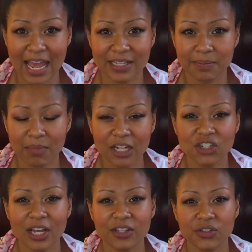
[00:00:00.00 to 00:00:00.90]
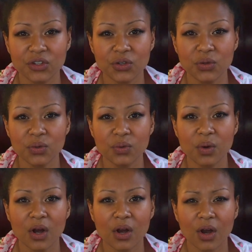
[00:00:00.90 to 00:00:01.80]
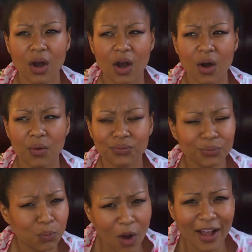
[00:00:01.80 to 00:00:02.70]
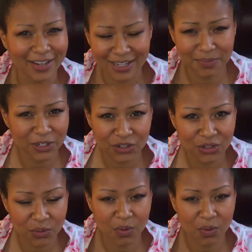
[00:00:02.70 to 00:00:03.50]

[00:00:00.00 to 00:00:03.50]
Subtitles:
as much as you want, as much as